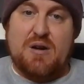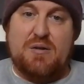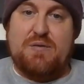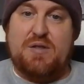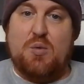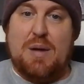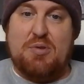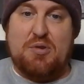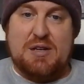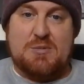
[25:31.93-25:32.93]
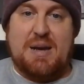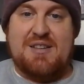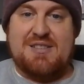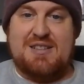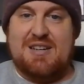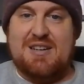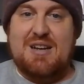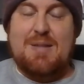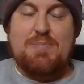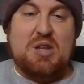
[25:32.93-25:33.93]
of the Web3 space that
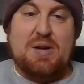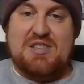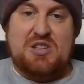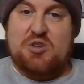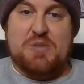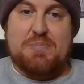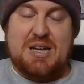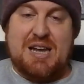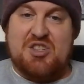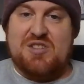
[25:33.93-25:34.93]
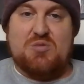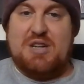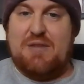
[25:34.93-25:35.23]
has huge implications.